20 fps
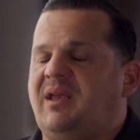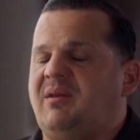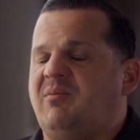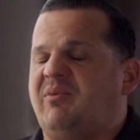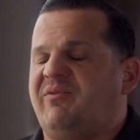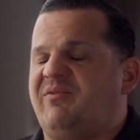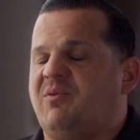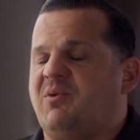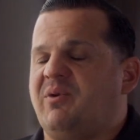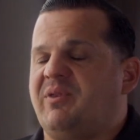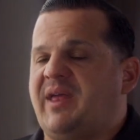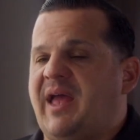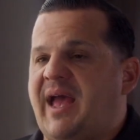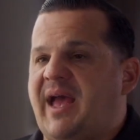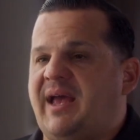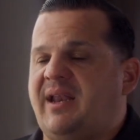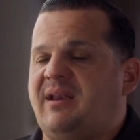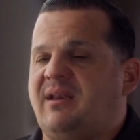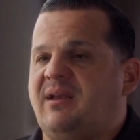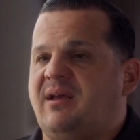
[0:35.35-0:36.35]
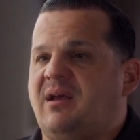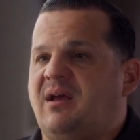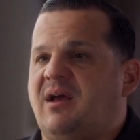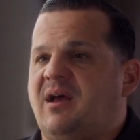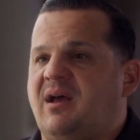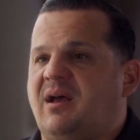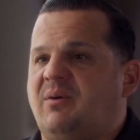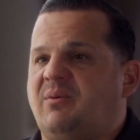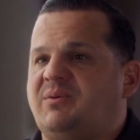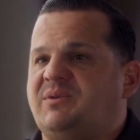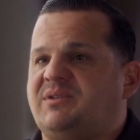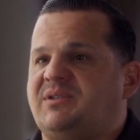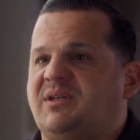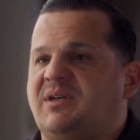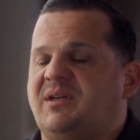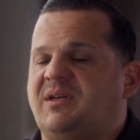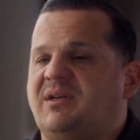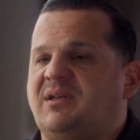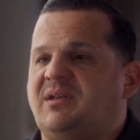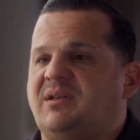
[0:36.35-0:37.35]
before that, I was
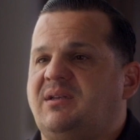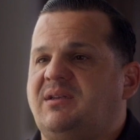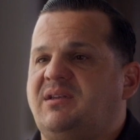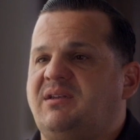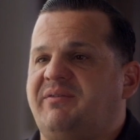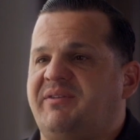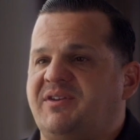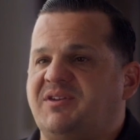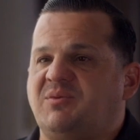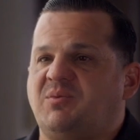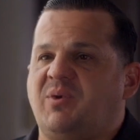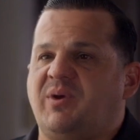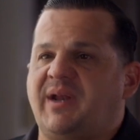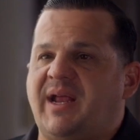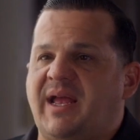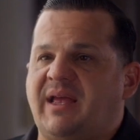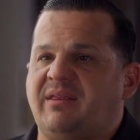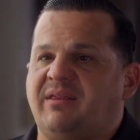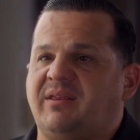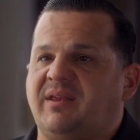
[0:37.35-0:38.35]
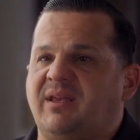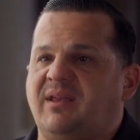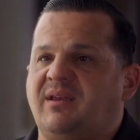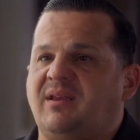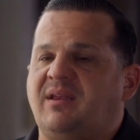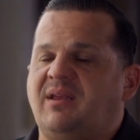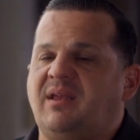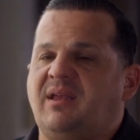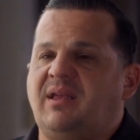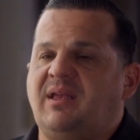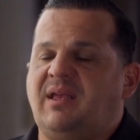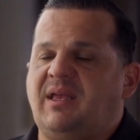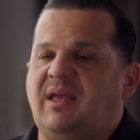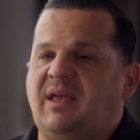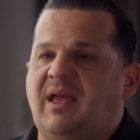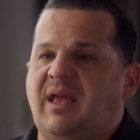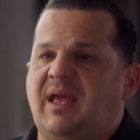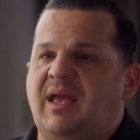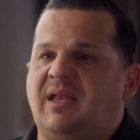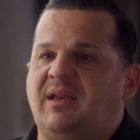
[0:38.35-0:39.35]
a Division I athlete
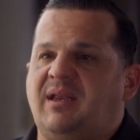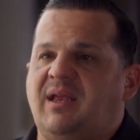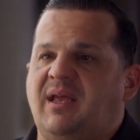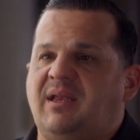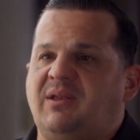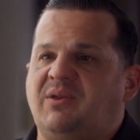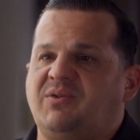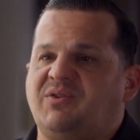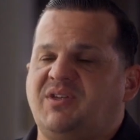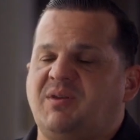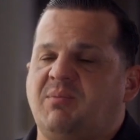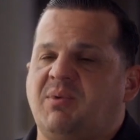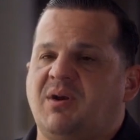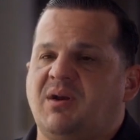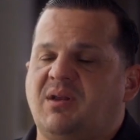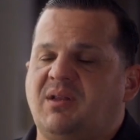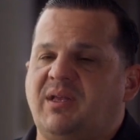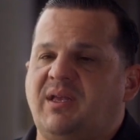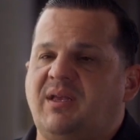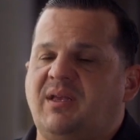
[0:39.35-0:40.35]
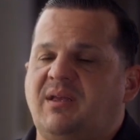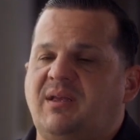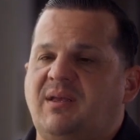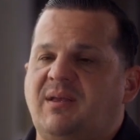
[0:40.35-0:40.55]
at UC Berkeley.